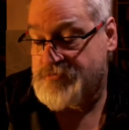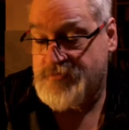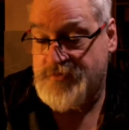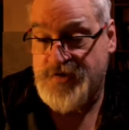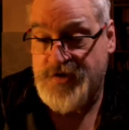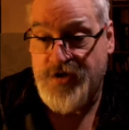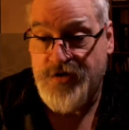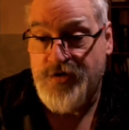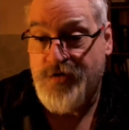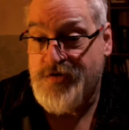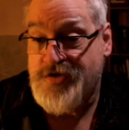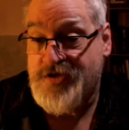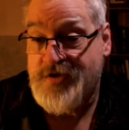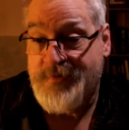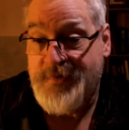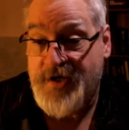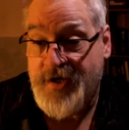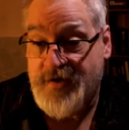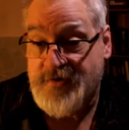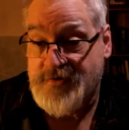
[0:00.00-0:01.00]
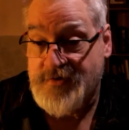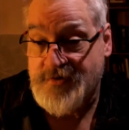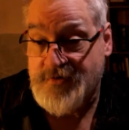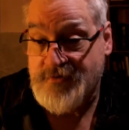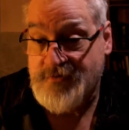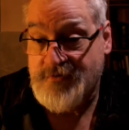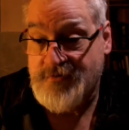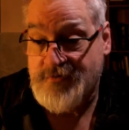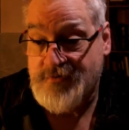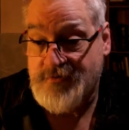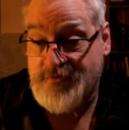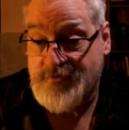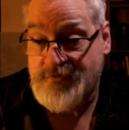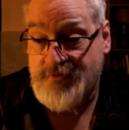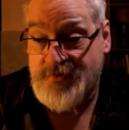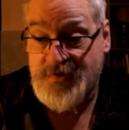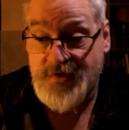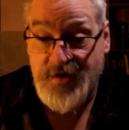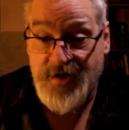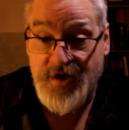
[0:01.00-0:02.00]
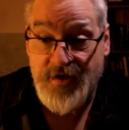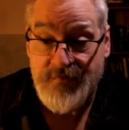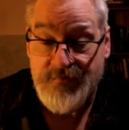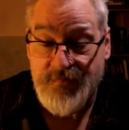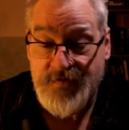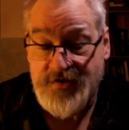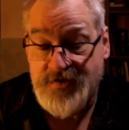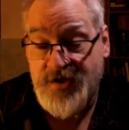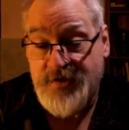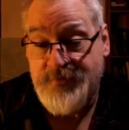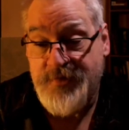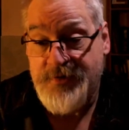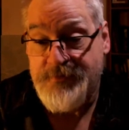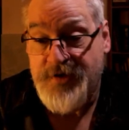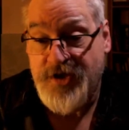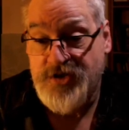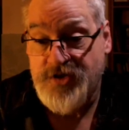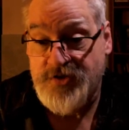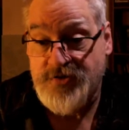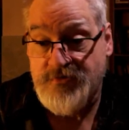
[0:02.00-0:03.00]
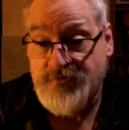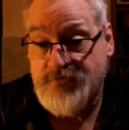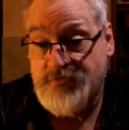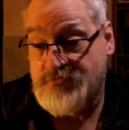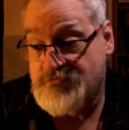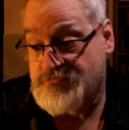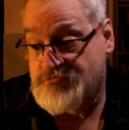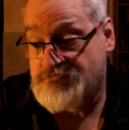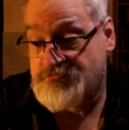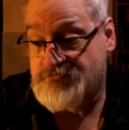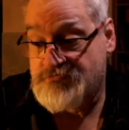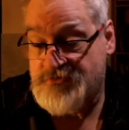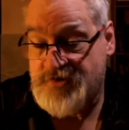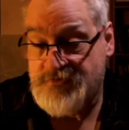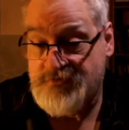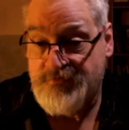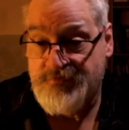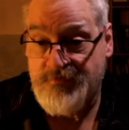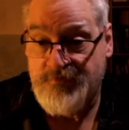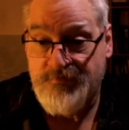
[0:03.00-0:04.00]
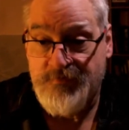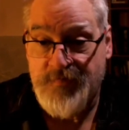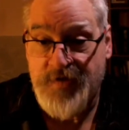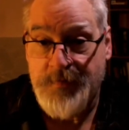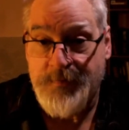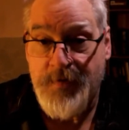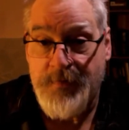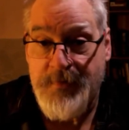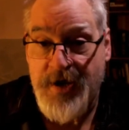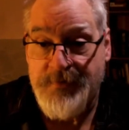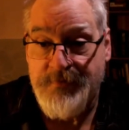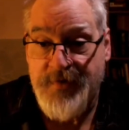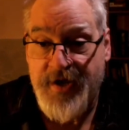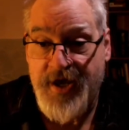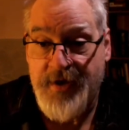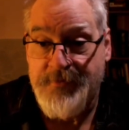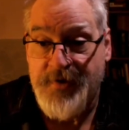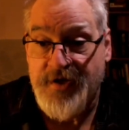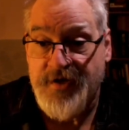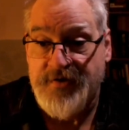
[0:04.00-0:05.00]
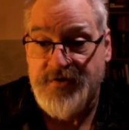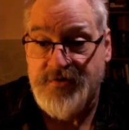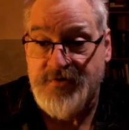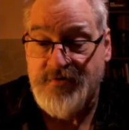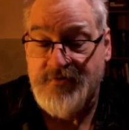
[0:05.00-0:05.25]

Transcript: it's somebody else. Okay, that's not my bitch. Give me back my happiness.